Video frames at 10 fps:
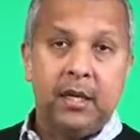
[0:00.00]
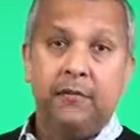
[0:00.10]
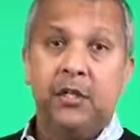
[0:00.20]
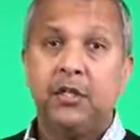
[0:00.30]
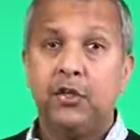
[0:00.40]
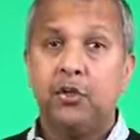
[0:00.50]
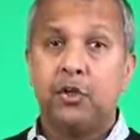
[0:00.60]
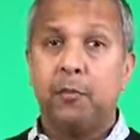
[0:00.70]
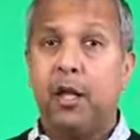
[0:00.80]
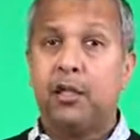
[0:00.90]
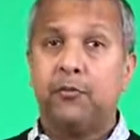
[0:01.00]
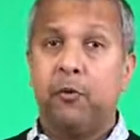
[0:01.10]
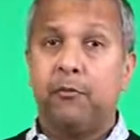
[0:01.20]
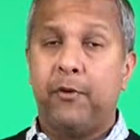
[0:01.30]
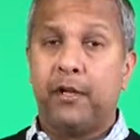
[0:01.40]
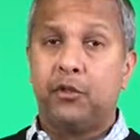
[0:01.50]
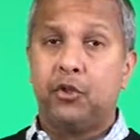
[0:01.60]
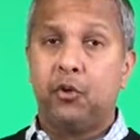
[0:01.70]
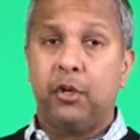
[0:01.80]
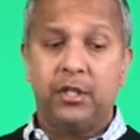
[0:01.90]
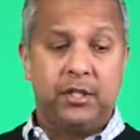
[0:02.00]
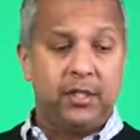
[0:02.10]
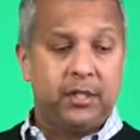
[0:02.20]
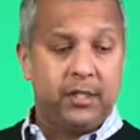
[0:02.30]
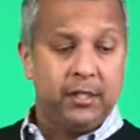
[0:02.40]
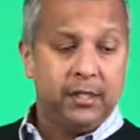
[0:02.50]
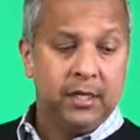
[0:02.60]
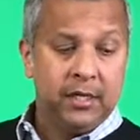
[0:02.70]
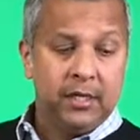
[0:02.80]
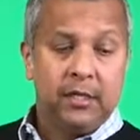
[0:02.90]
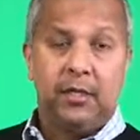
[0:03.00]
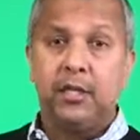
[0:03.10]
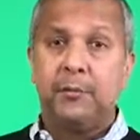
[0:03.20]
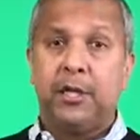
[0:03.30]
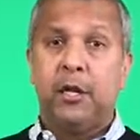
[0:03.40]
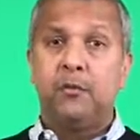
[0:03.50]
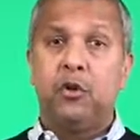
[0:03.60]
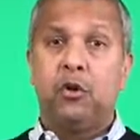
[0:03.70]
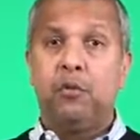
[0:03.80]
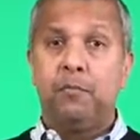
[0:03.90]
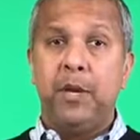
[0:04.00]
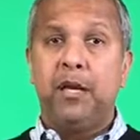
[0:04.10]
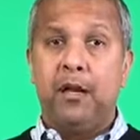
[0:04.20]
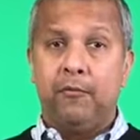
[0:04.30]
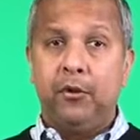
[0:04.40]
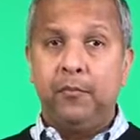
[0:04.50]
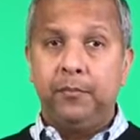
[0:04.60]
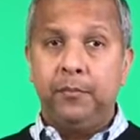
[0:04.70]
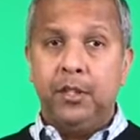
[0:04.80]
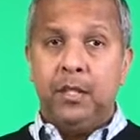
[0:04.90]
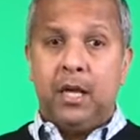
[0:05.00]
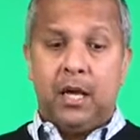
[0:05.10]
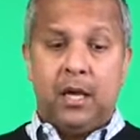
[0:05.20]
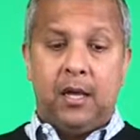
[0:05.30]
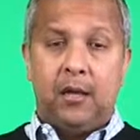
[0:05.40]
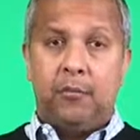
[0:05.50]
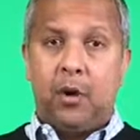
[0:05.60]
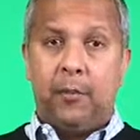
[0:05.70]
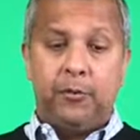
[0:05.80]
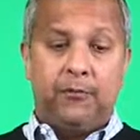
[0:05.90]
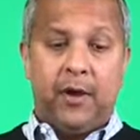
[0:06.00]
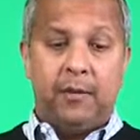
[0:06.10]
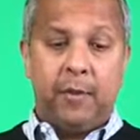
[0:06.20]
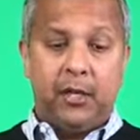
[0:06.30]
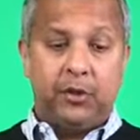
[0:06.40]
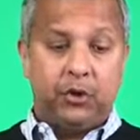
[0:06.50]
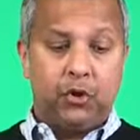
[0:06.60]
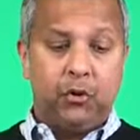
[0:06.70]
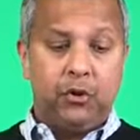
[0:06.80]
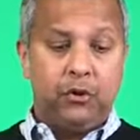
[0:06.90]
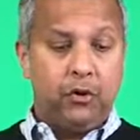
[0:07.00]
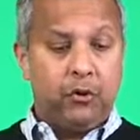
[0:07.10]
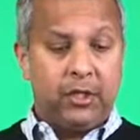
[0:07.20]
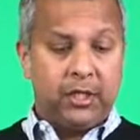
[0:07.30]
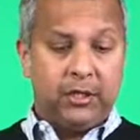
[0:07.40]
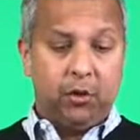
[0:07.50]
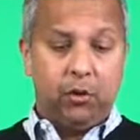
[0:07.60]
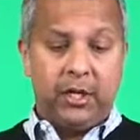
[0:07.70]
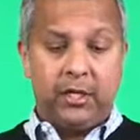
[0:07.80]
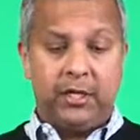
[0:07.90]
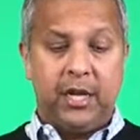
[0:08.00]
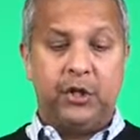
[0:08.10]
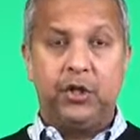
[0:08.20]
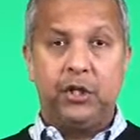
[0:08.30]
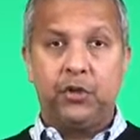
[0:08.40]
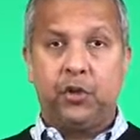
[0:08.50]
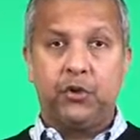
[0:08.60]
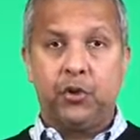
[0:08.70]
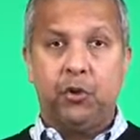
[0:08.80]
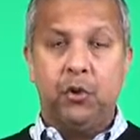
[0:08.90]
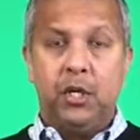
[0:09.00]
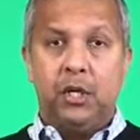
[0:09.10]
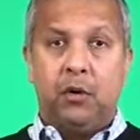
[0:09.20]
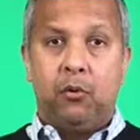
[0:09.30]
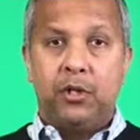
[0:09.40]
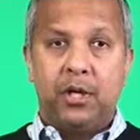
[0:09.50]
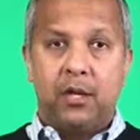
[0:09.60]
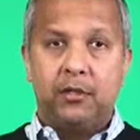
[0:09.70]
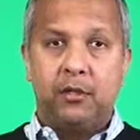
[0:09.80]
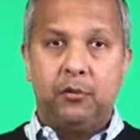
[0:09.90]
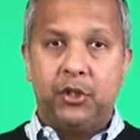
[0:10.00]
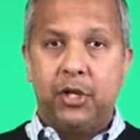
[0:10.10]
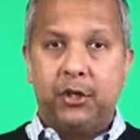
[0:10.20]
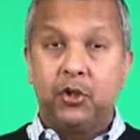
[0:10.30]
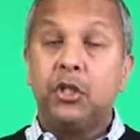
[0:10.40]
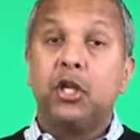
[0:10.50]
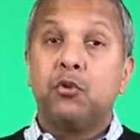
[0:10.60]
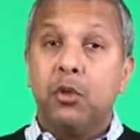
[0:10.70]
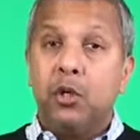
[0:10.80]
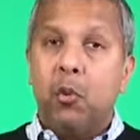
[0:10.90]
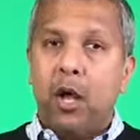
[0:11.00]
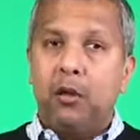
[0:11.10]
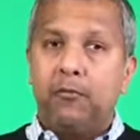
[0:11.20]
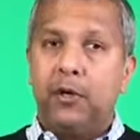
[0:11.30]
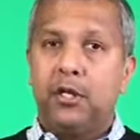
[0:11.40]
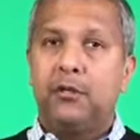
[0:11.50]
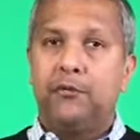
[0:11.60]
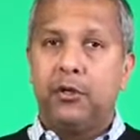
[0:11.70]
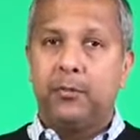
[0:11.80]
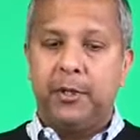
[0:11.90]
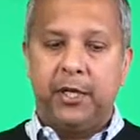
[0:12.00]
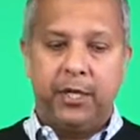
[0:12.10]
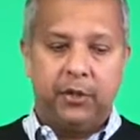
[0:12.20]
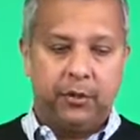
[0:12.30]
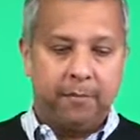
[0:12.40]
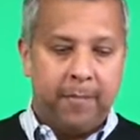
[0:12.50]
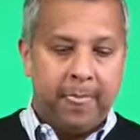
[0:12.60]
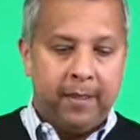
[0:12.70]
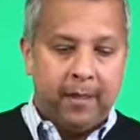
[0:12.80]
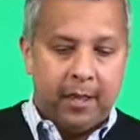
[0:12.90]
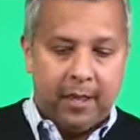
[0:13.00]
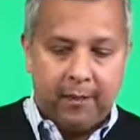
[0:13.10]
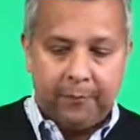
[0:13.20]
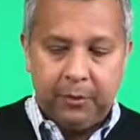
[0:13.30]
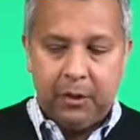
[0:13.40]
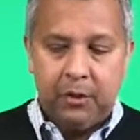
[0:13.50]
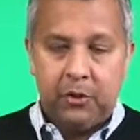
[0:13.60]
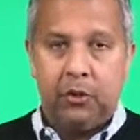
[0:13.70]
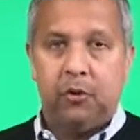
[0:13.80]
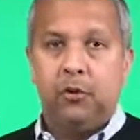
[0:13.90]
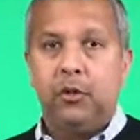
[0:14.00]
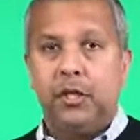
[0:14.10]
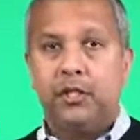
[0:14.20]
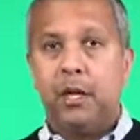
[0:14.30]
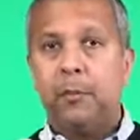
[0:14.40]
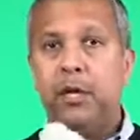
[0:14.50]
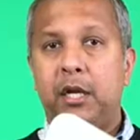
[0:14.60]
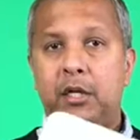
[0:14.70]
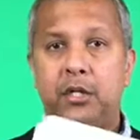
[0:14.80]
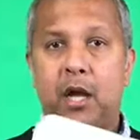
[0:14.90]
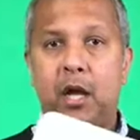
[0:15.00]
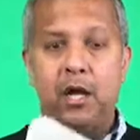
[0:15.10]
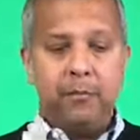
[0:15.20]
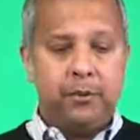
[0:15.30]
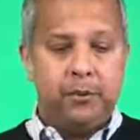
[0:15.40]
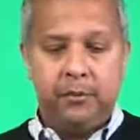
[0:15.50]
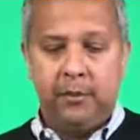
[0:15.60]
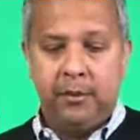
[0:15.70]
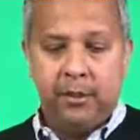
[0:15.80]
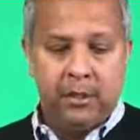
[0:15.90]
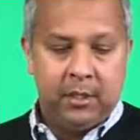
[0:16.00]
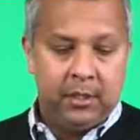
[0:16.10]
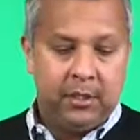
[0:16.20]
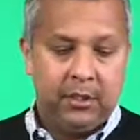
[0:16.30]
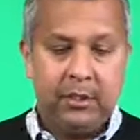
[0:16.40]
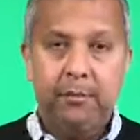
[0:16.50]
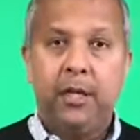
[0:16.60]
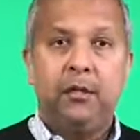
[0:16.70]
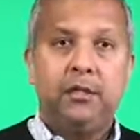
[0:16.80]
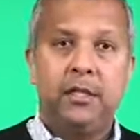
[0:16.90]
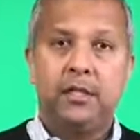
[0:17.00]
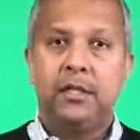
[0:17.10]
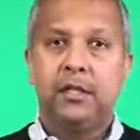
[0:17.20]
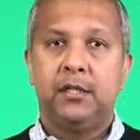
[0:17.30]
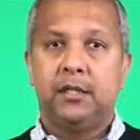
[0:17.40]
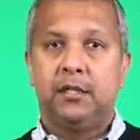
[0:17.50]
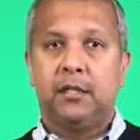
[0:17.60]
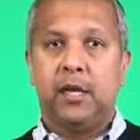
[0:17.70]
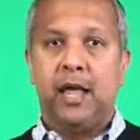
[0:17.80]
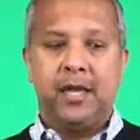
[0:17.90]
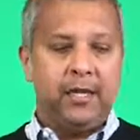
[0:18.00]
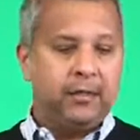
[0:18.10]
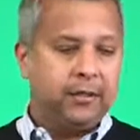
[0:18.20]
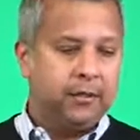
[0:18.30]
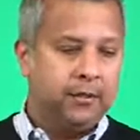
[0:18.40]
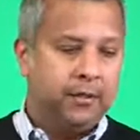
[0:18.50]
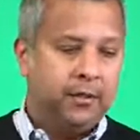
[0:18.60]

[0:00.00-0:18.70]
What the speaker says: if this is your smallest form factor, shortest distance, this becomes your mid-level, up to 5 miles or so. You'll notice that the orientation is also horizontal, which actually does really well for interference mitigation. So in summary, here's a hub, there's a middle distance client,